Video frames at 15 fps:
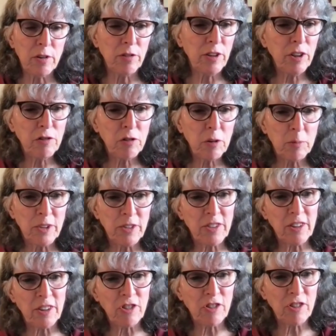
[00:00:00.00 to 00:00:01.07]

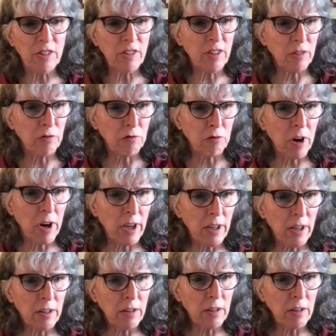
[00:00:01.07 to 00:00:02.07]
Decriminalization Done Right,